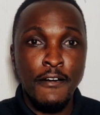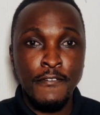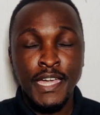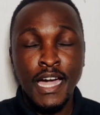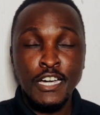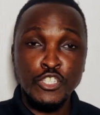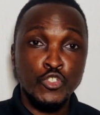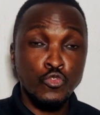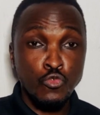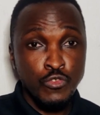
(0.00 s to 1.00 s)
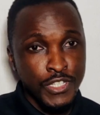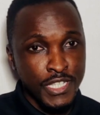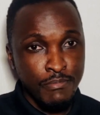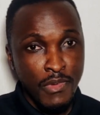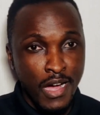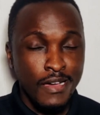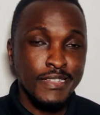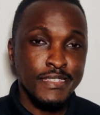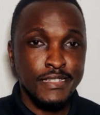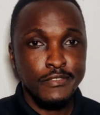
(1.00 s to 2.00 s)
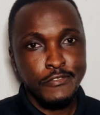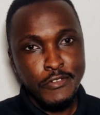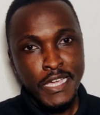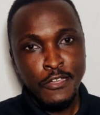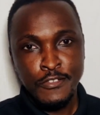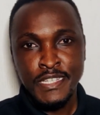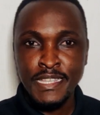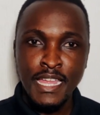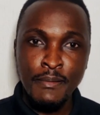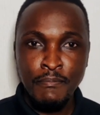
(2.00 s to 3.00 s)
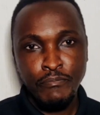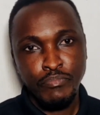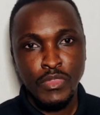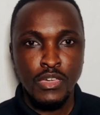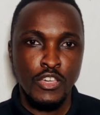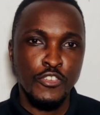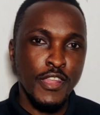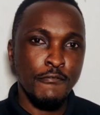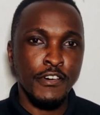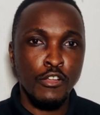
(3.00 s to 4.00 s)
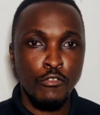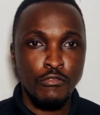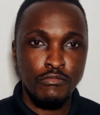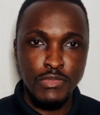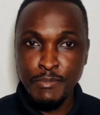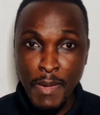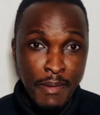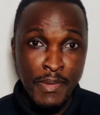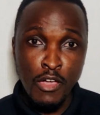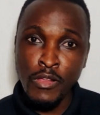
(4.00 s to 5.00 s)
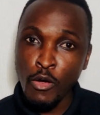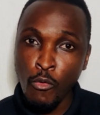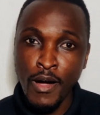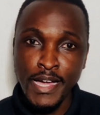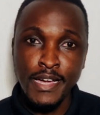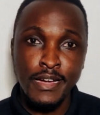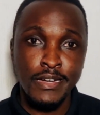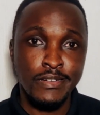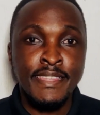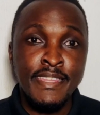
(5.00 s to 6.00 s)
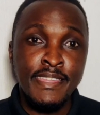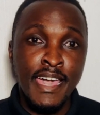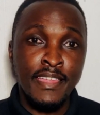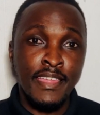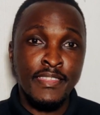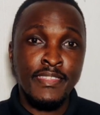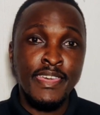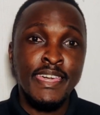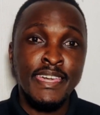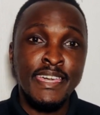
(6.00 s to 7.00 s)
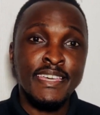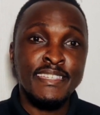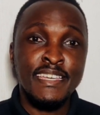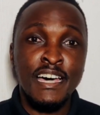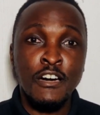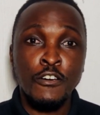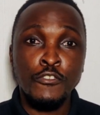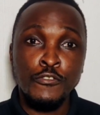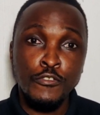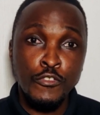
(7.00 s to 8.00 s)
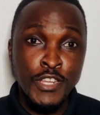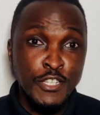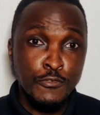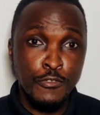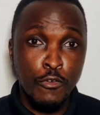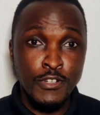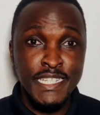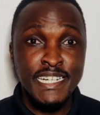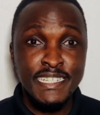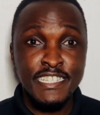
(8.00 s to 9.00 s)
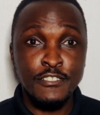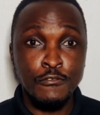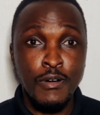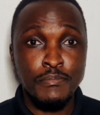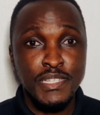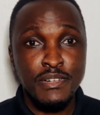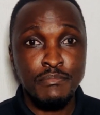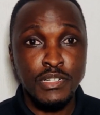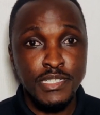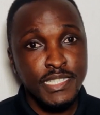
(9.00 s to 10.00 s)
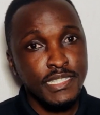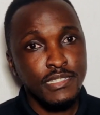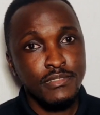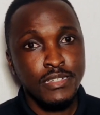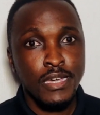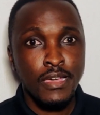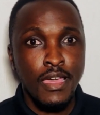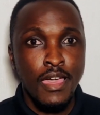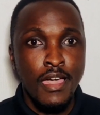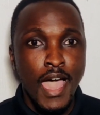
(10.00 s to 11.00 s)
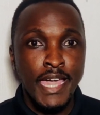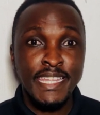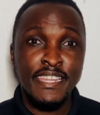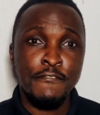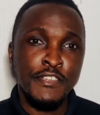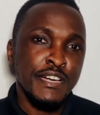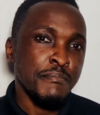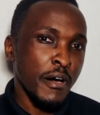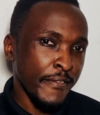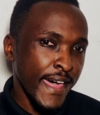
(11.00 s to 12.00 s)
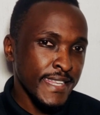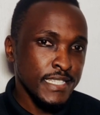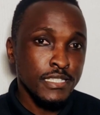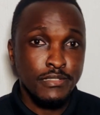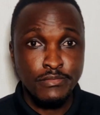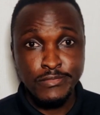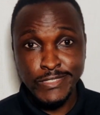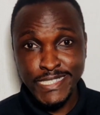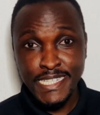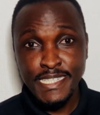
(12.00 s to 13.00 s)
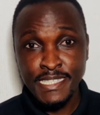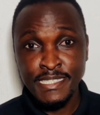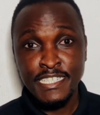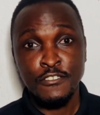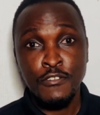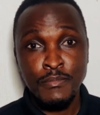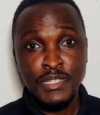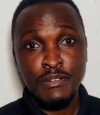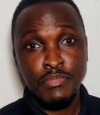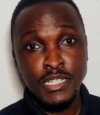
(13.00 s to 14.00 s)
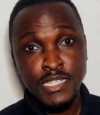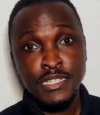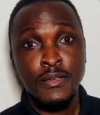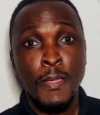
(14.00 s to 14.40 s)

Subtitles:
having 2 SIM cards, try using them. You never know, it may be a network. Then the other thing is you need to contact Telegram support. I did a video about that, contacting Telegram support.